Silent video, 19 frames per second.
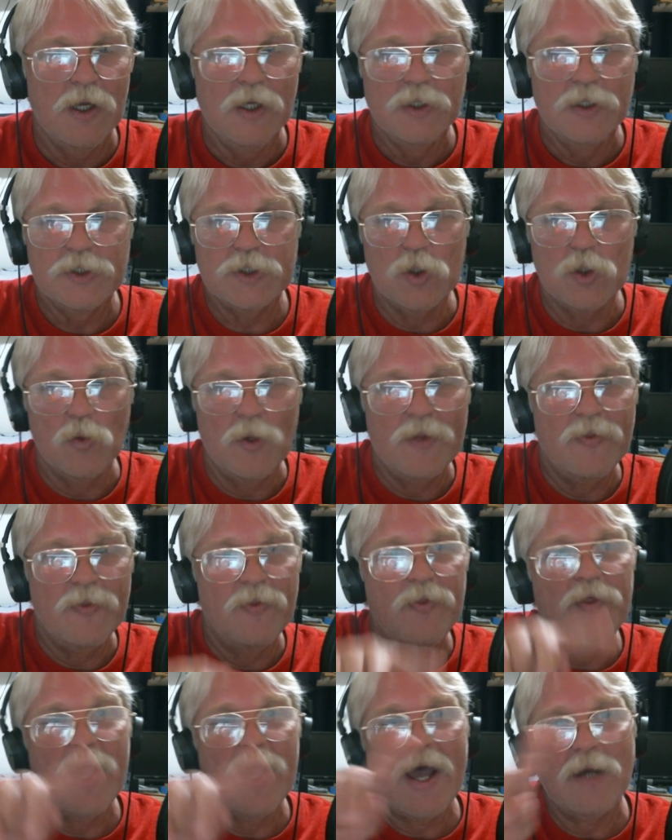So
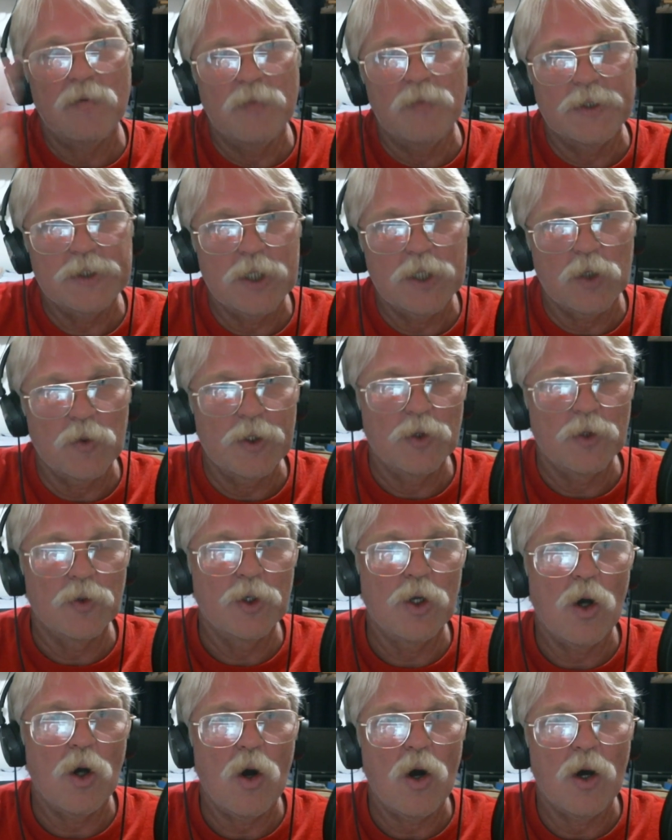with that material
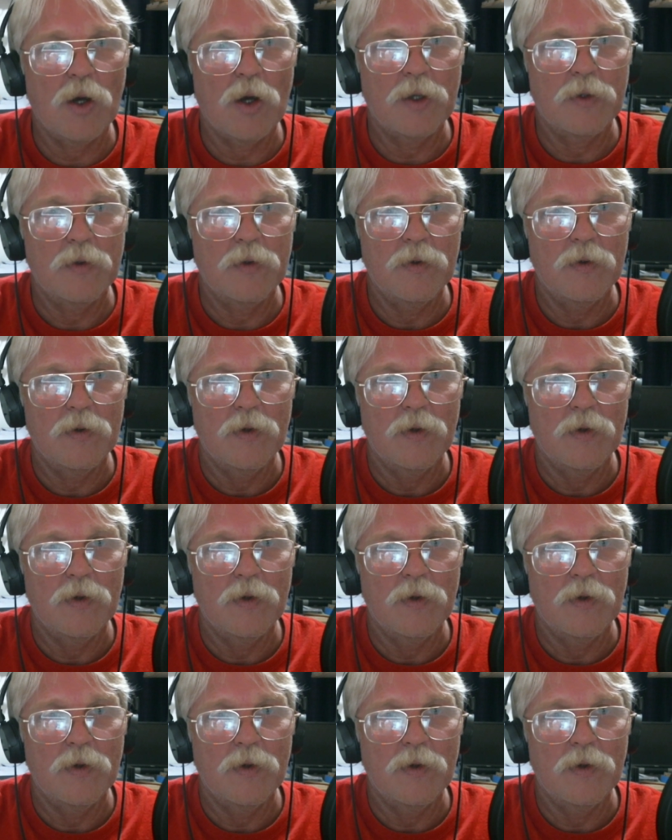gone,